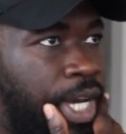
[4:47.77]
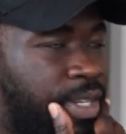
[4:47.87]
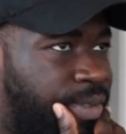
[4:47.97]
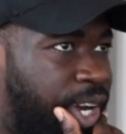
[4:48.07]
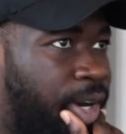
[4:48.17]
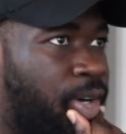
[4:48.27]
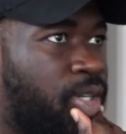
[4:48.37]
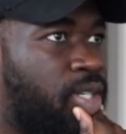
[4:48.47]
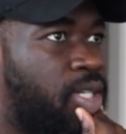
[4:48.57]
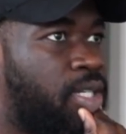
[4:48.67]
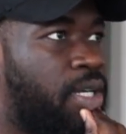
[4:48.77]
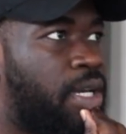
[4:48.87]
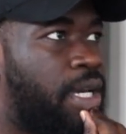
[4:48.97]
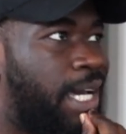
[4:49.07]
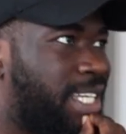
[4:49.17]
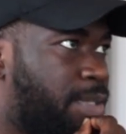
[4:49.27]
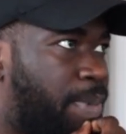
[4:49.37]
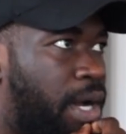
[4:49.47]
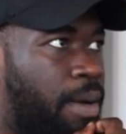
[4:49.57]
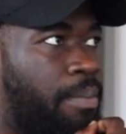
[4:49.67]
antivirus,
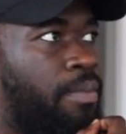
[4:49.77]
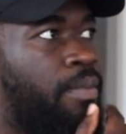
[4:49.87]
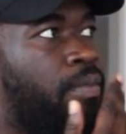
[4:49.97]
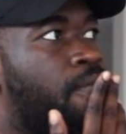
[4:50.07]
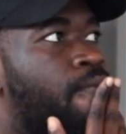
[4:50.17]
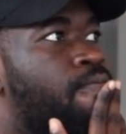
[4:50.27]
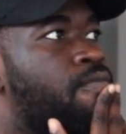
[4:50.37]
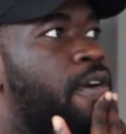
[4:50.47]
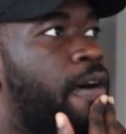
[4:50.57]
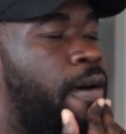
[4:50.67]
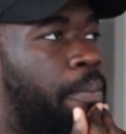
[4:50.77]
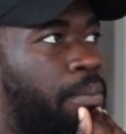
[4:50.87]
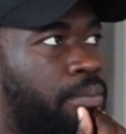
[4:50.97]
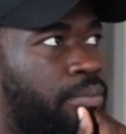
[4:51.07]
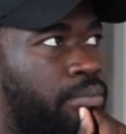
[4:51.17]
anti-spam, um,